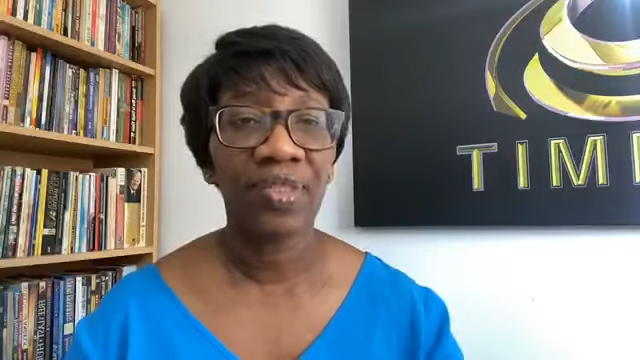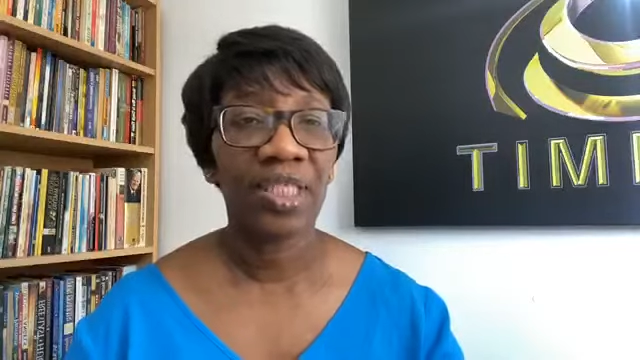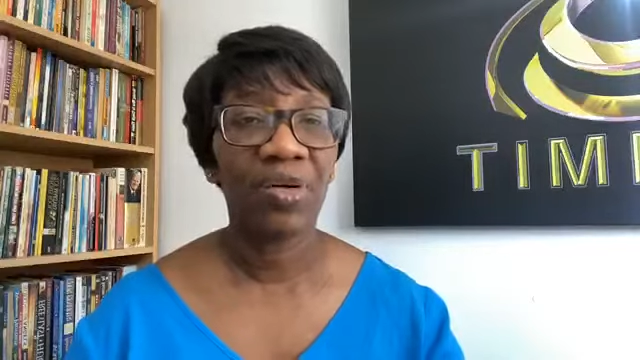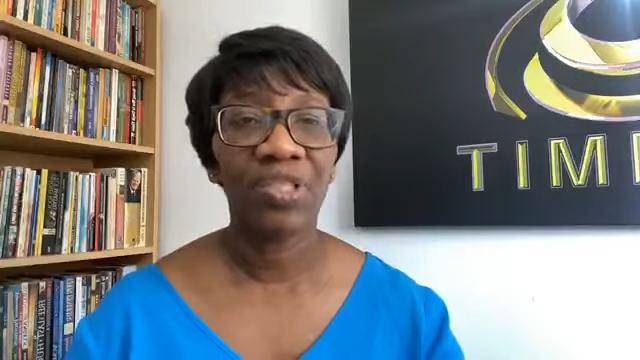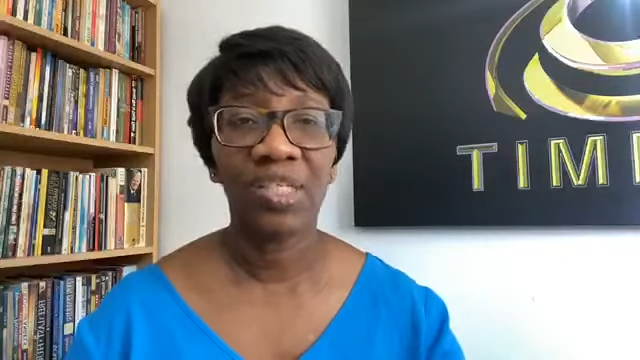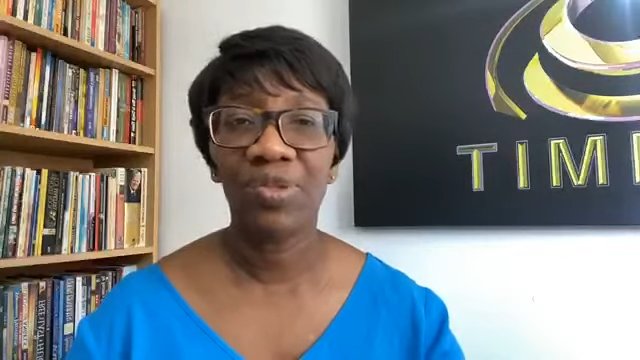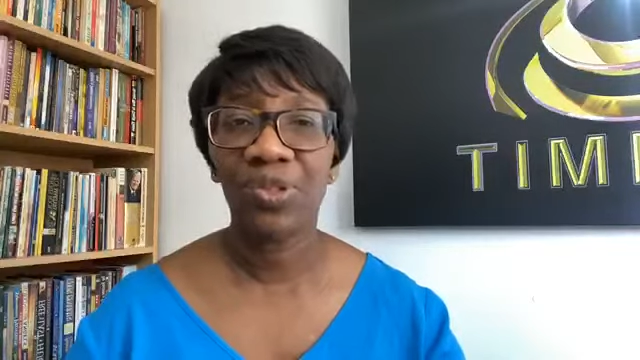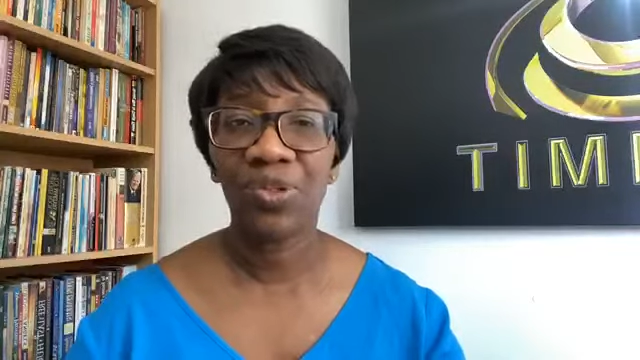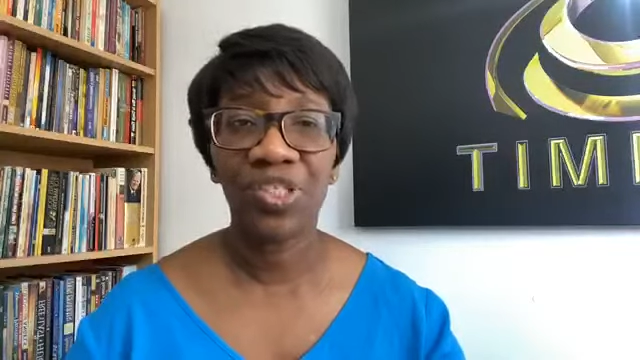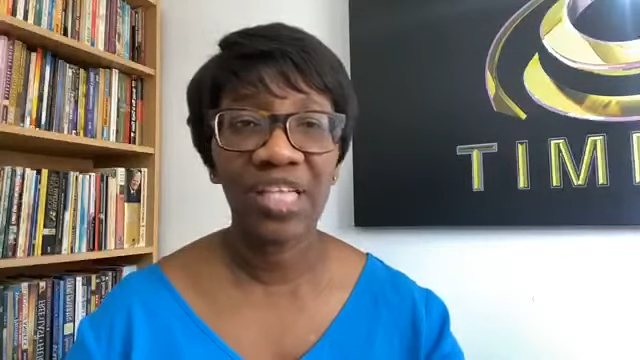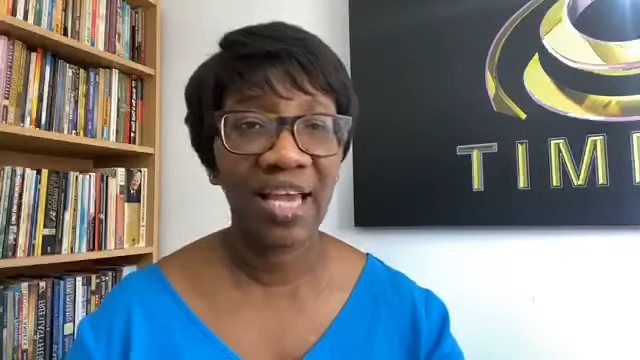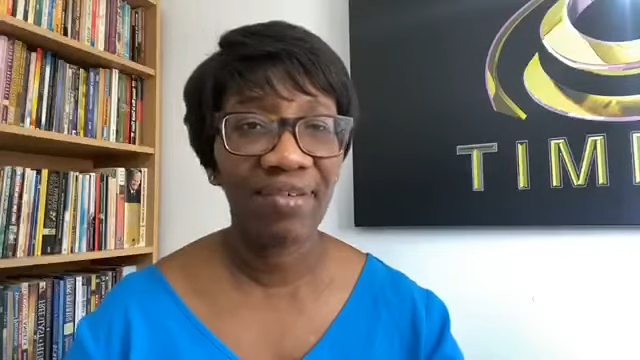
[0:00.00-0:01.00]
He was able to
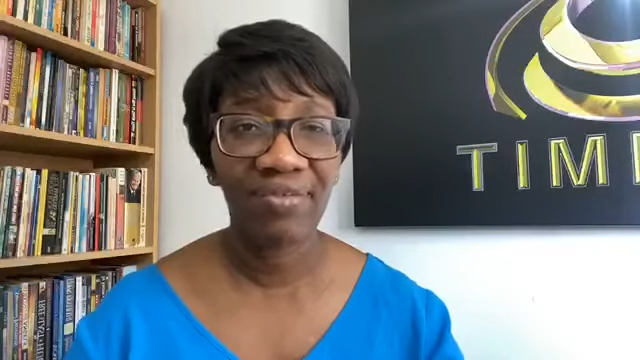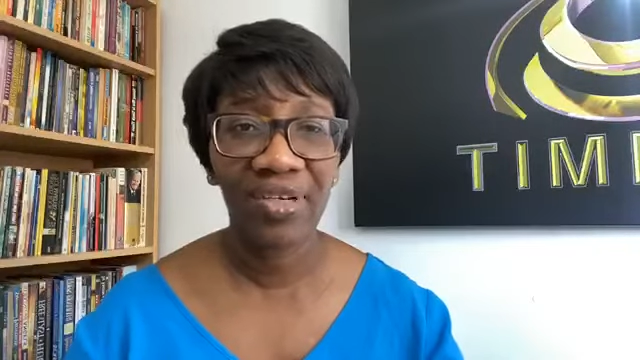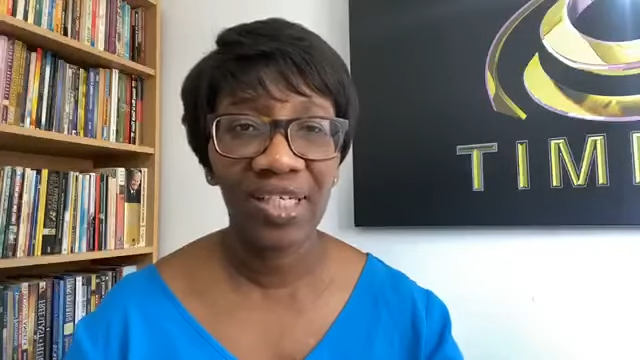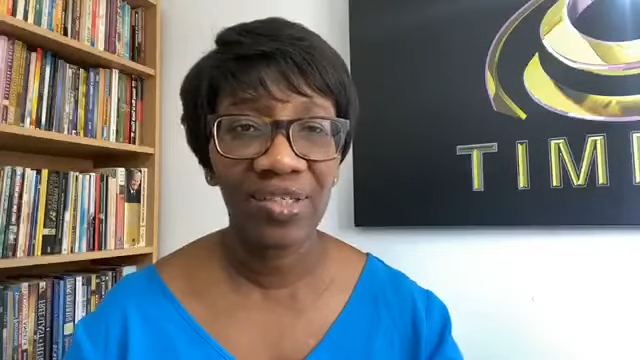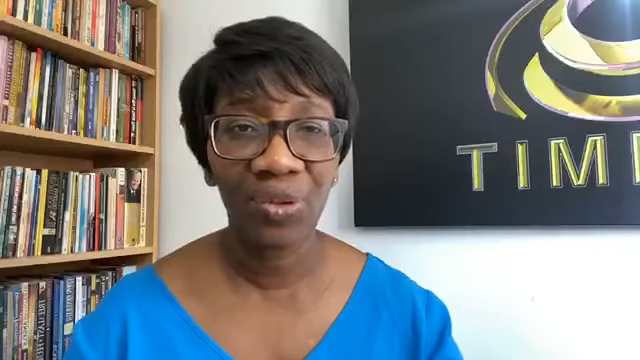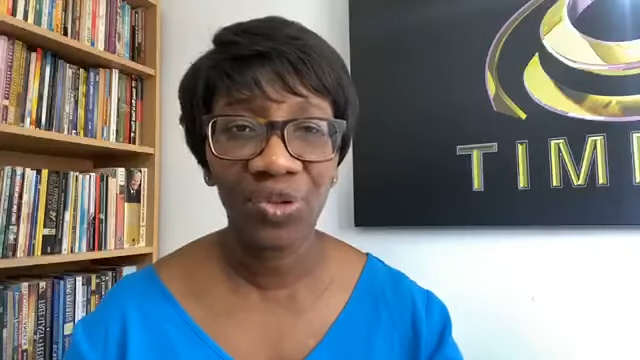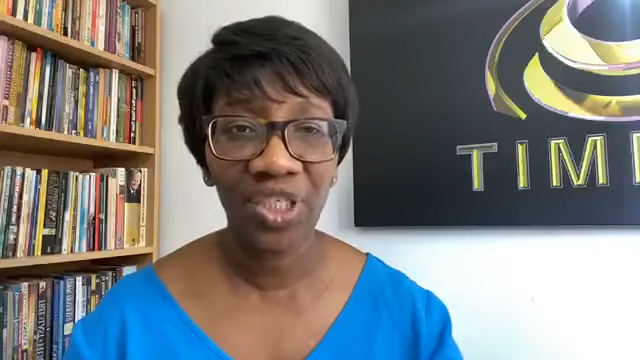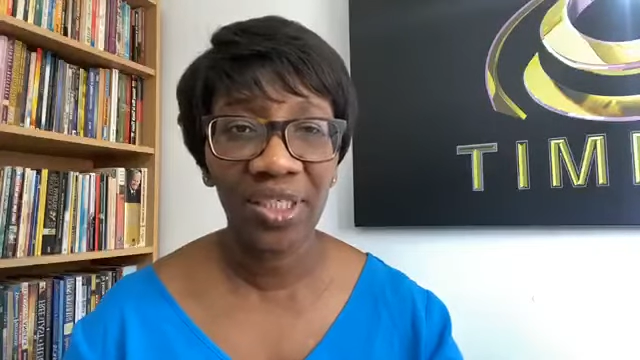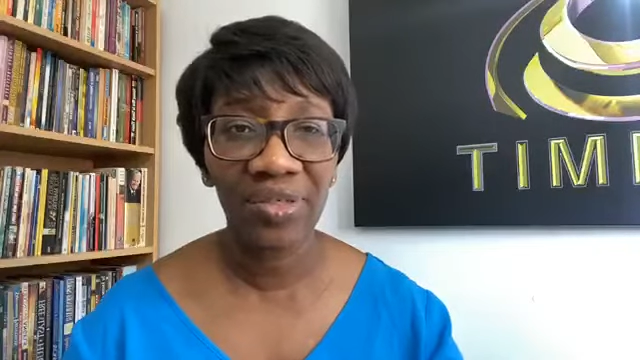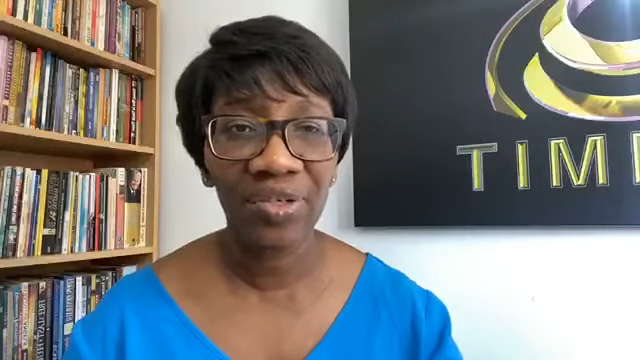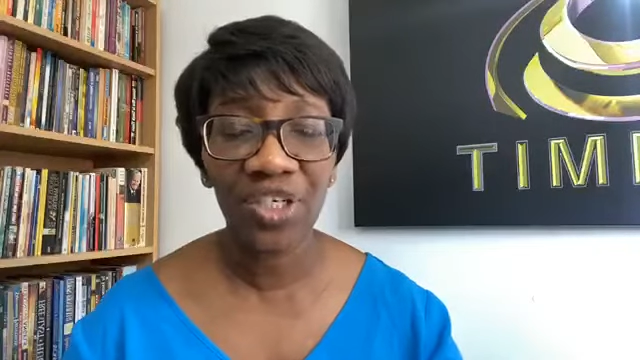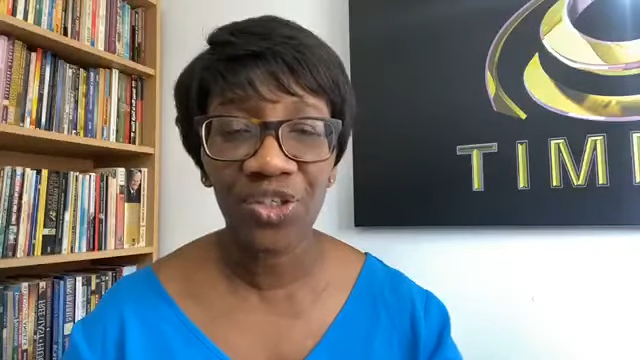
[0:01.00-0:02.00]
save his own
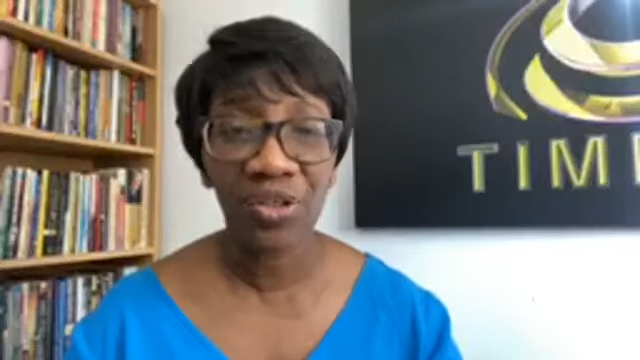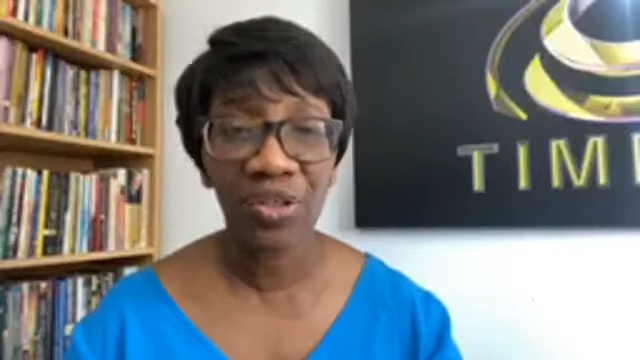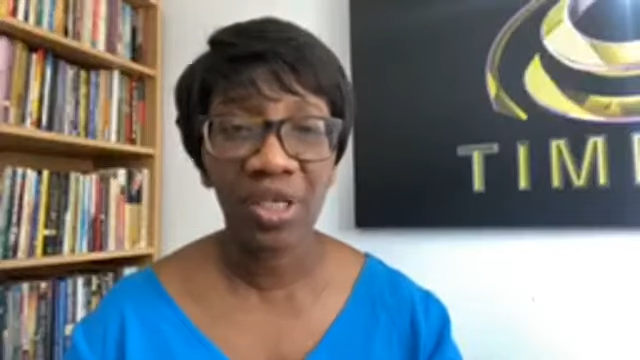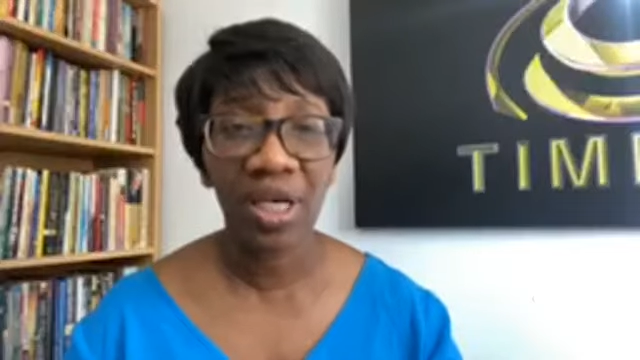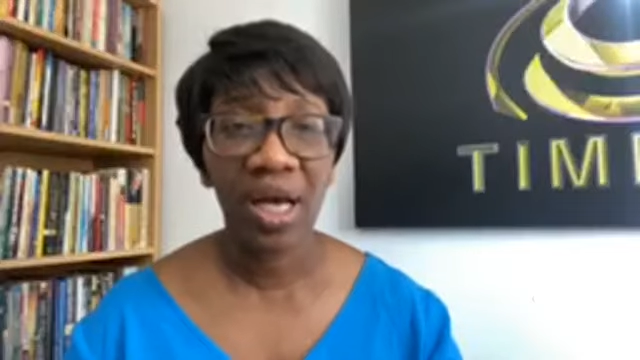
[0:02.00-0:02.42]
generation,